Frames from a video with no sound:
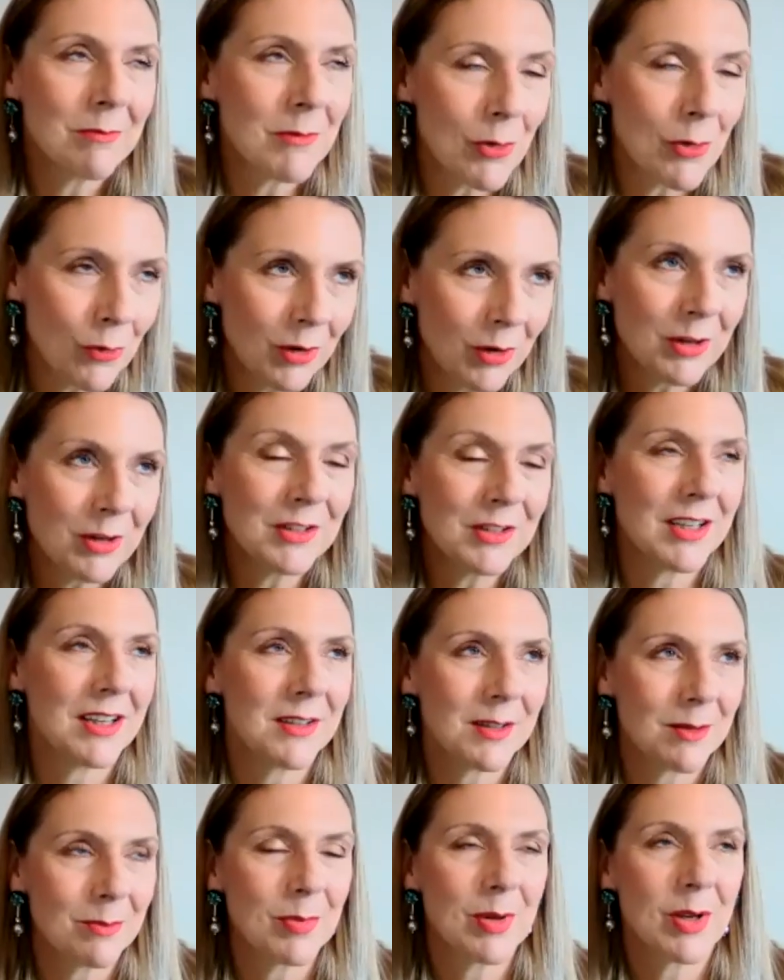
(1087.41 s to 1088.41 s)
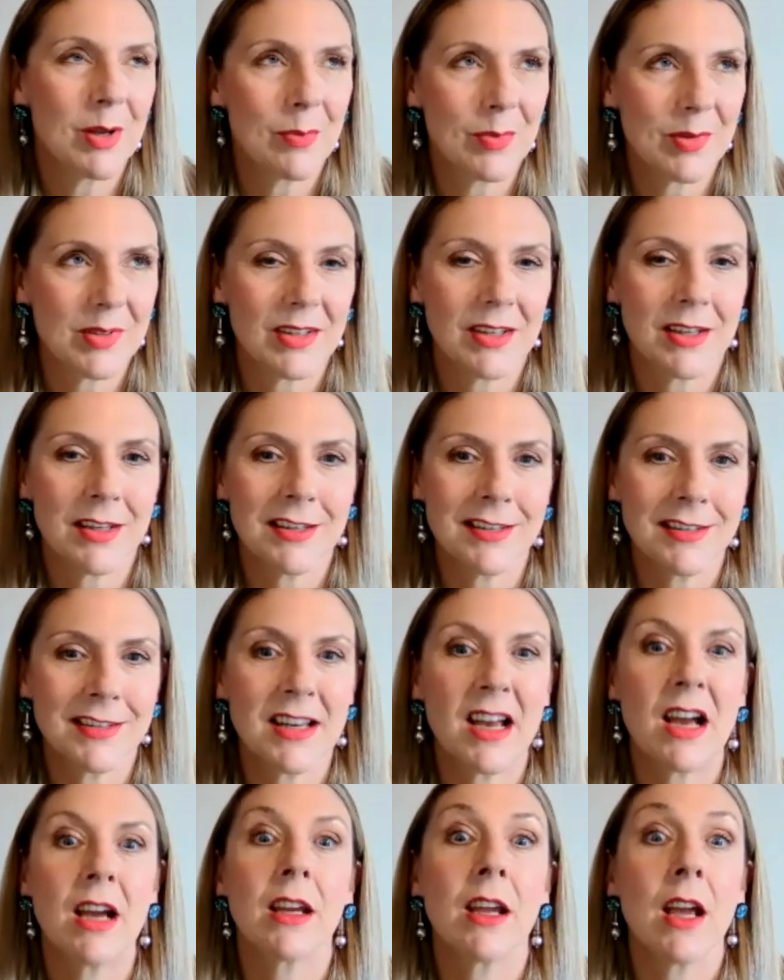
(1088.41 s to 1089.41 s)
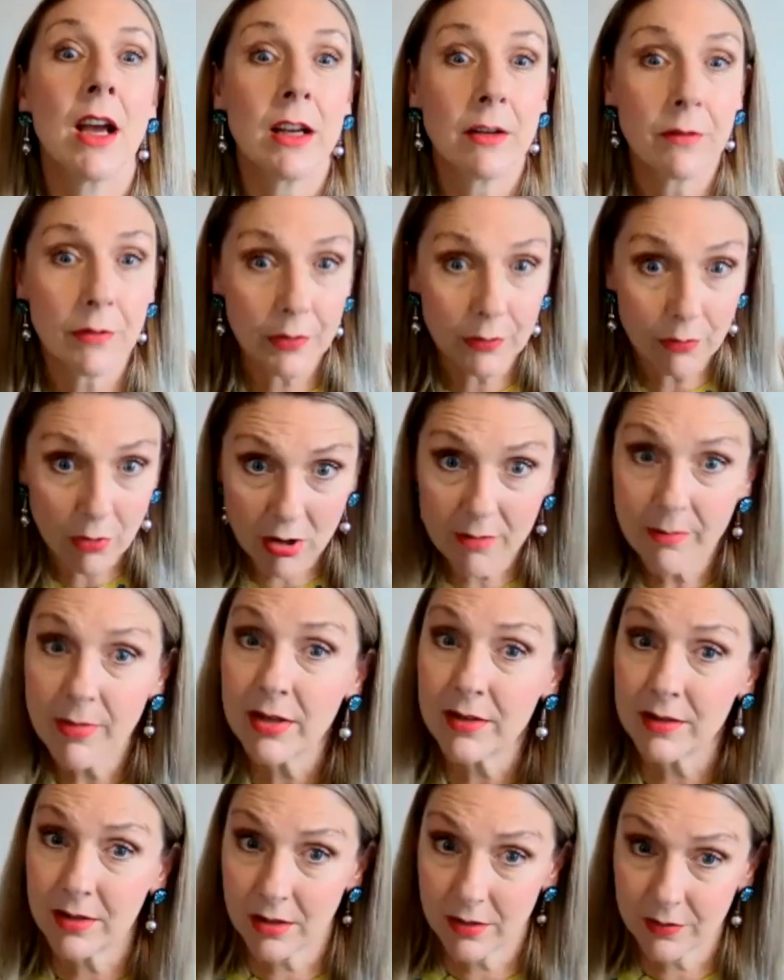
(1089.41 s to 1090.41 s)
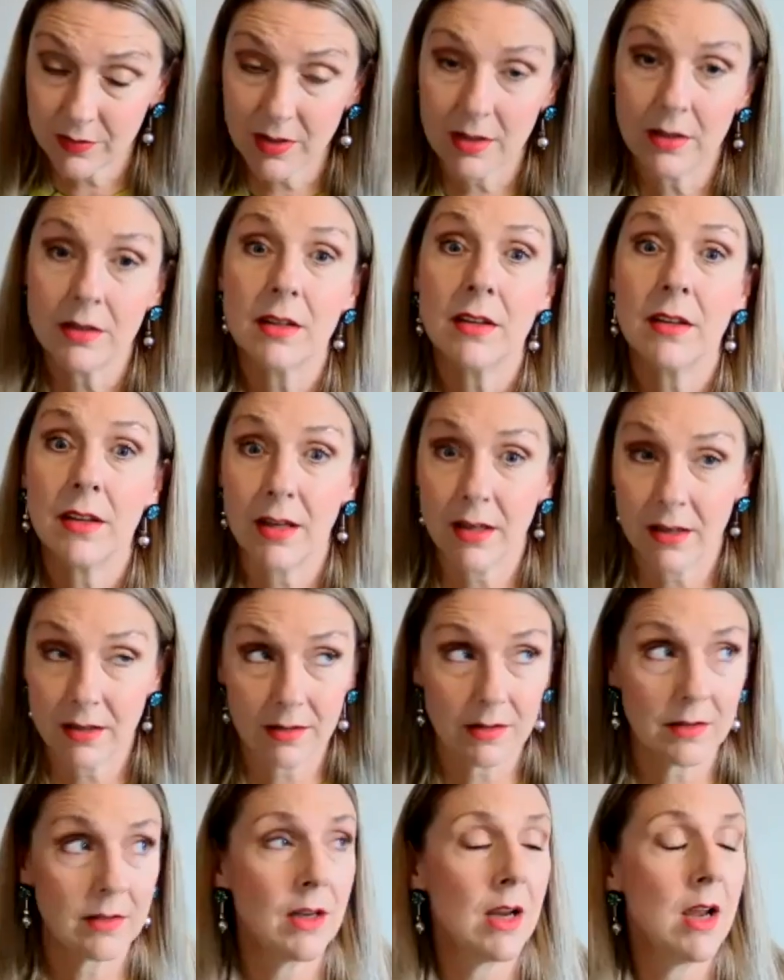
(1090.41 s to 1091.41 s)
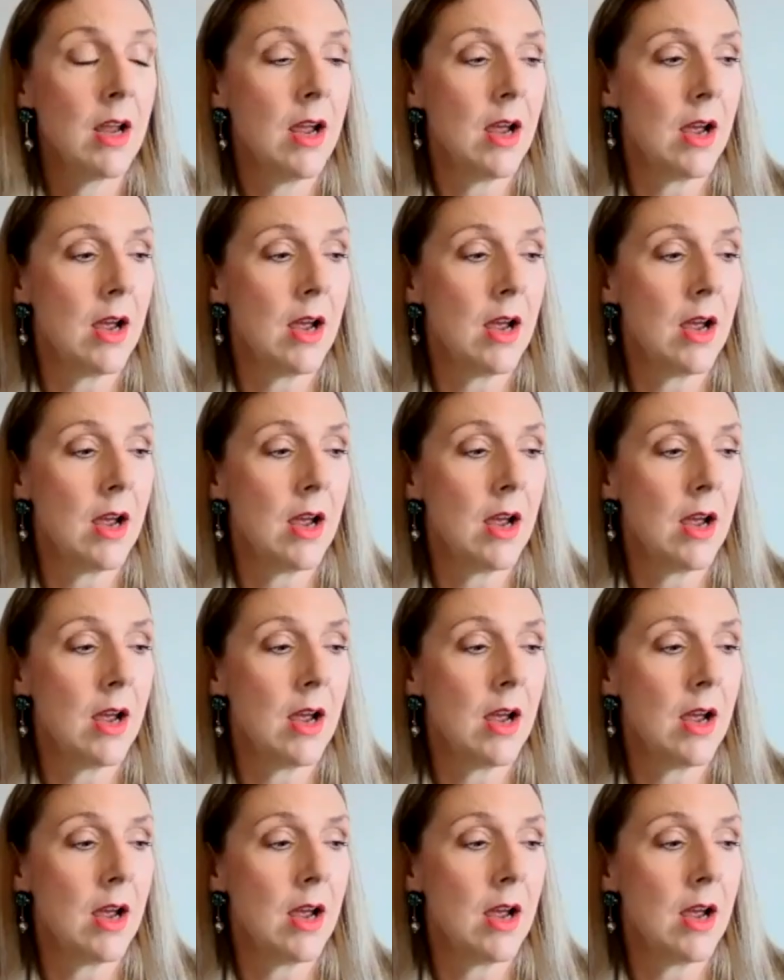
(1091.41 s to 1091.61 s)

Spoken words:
all intents and purposes, I kind of throw myself into things